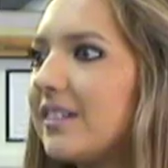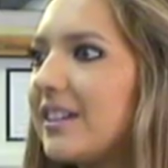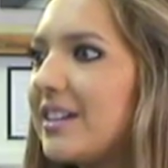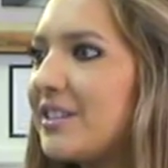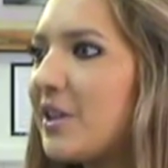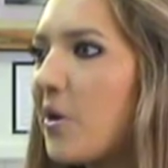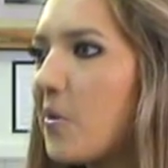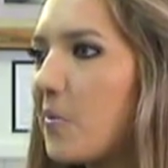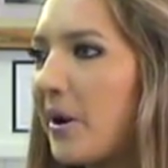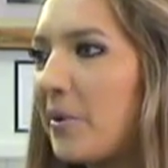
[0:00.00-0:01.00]

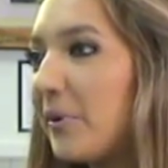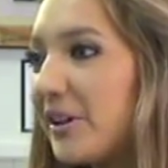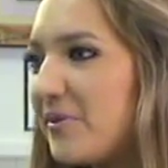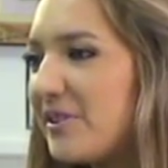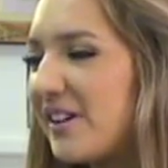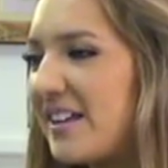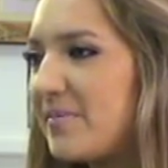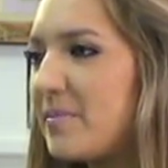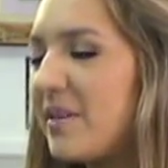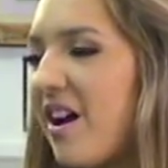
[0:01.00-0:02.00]
So, where will you and your
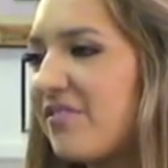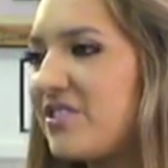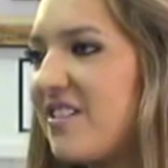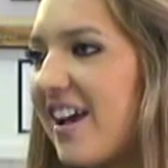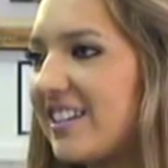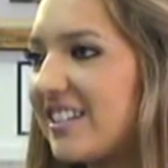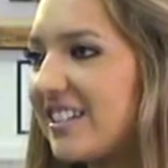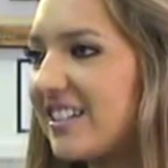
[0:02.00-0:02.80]
husband be off to next?